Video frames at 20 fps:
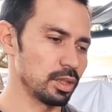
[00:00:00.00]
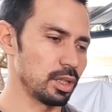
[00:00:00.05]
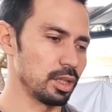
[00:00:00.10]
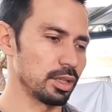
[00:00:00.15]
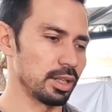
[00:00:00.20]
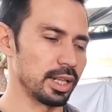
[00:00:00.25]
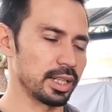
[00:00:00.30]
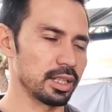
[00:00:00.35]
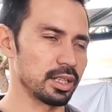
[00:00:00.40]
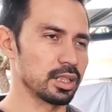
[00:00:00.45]

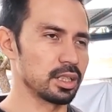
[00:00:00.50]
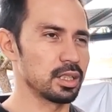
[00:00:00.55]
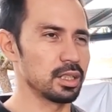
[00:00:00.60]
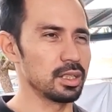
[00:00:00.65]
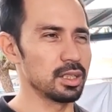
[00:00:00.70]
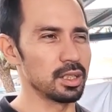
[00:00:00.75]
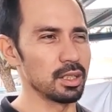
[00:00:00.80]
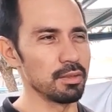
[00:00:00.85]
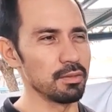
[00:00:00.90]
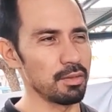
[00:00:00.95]
on like a
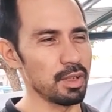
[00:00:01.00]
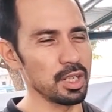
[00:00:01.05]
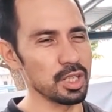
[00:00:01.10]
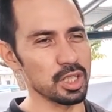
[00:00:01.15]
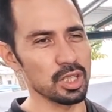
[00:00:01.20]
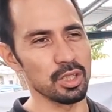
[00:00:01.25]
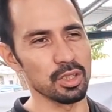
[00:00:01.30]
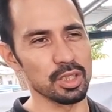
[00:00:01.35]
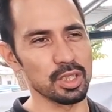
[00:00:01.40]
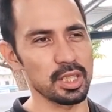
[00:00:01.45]

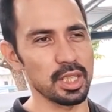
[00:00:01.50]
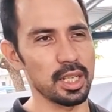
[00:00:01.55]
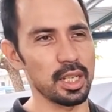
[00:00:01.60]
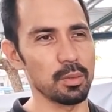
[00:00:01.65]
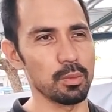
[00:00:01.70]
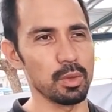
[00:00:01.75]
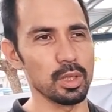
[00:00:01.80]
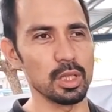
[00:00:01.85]
conventional setup,